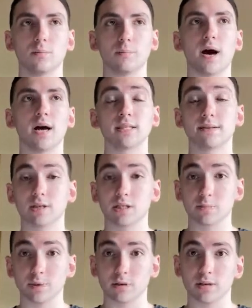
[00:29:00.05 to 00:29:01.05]
positive
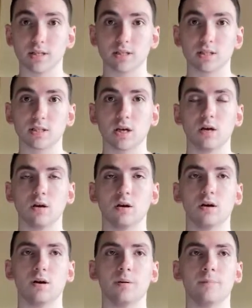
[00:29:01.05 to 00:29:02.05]
experience,
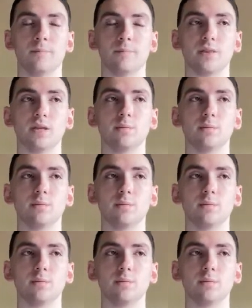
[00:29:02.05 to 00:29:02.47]
the